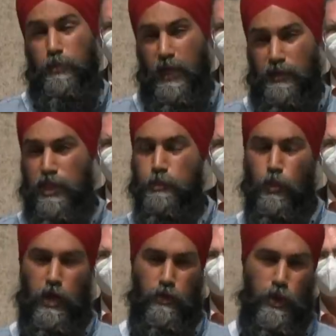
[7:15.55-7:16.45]
But at this
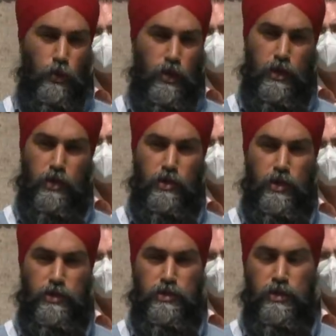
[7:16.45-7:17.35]
point, I really want to
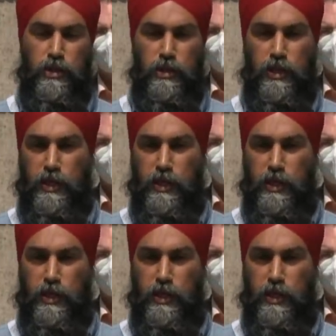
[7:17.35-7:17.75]
encourage the